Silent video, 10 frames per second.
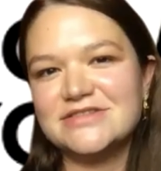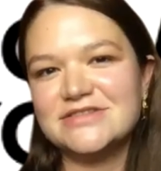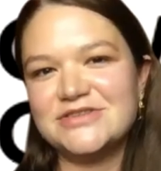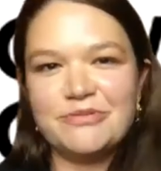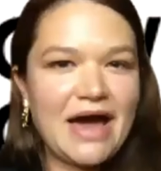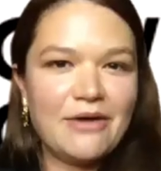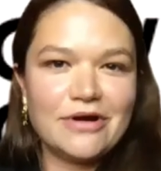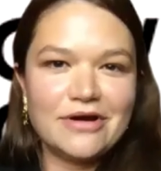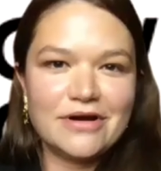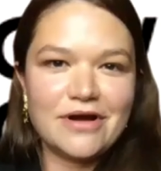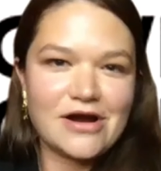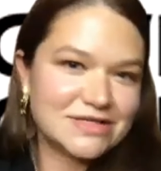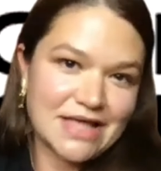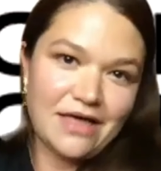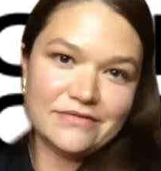to empower
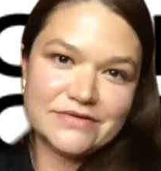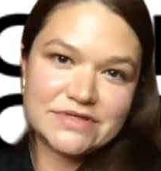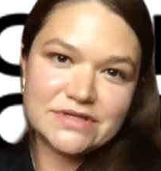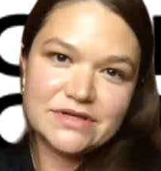ourselves.